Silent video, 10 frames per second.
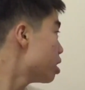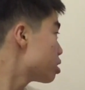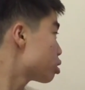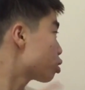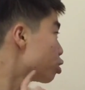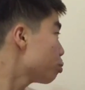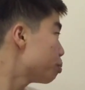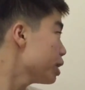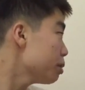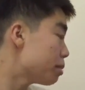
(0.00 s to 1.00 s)
So Group
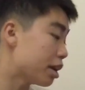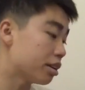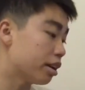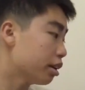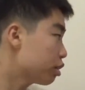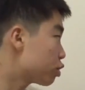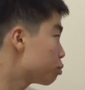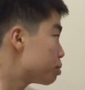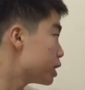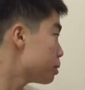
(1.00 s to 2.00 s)
B, Man United.
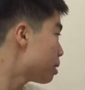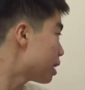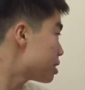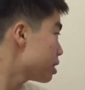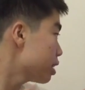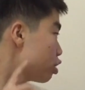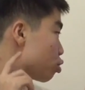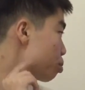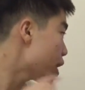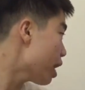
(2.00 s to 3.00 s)
Group D, Man City.
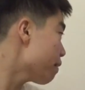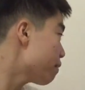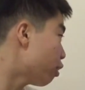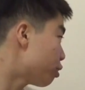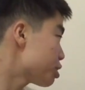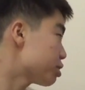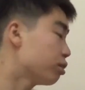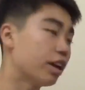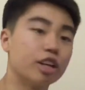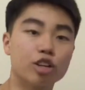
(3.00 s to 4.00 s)
Group F,
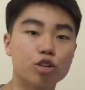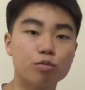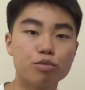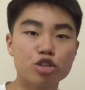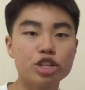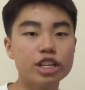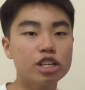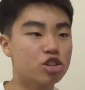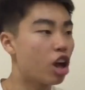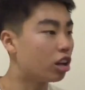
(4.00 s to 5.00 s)
Arsenal. And Group
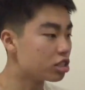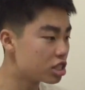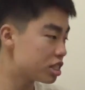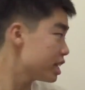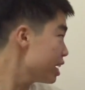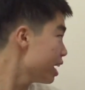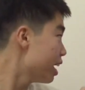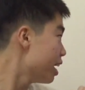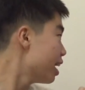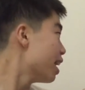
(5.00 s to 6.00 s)
G, Chelsea.